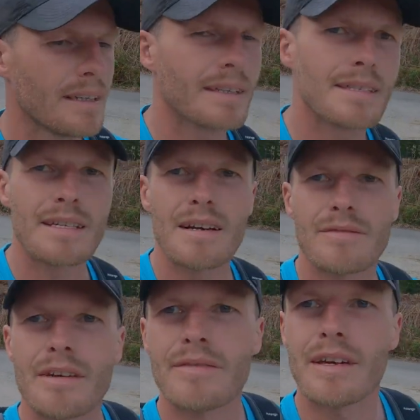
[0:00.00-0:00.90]
like I say, I've
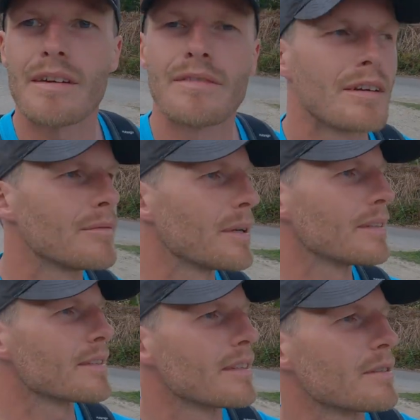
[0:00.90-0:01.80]
never ever been
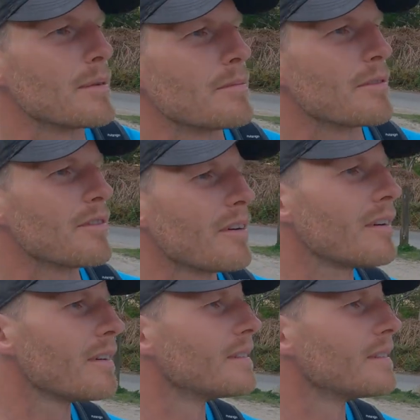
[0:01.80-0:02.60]
to this bit before.